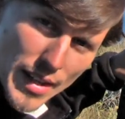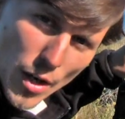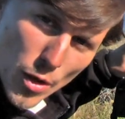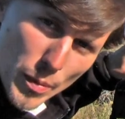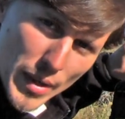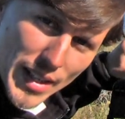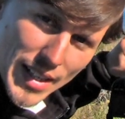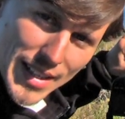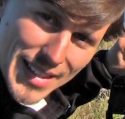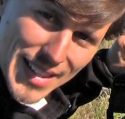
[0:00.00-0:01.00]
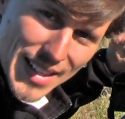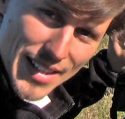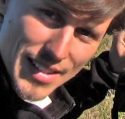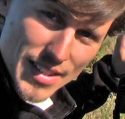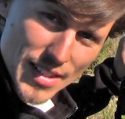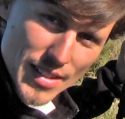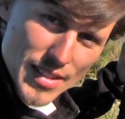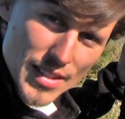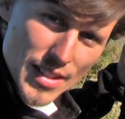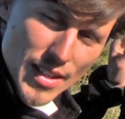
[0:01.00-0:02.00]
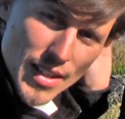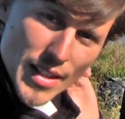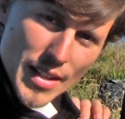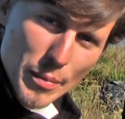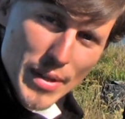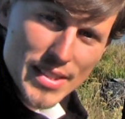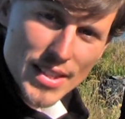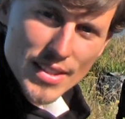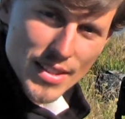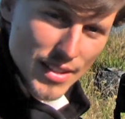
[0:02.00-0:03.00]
the opening in the lens is. That means that